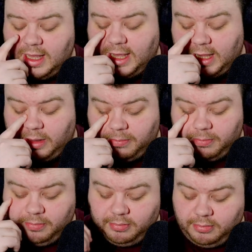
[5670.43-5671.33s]

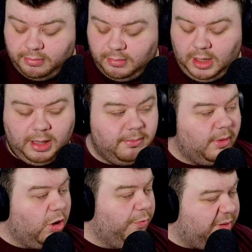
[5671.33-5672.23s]
Um, I'm
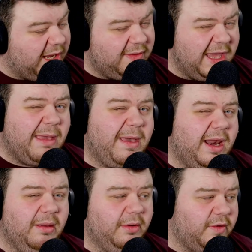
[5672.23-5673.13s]
hoping to get
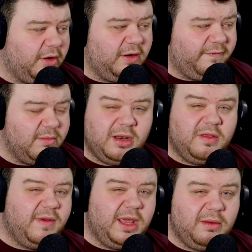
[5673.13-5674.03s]
better because I got to film
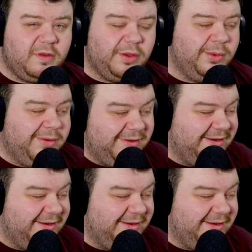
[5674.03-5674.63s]
another video soon.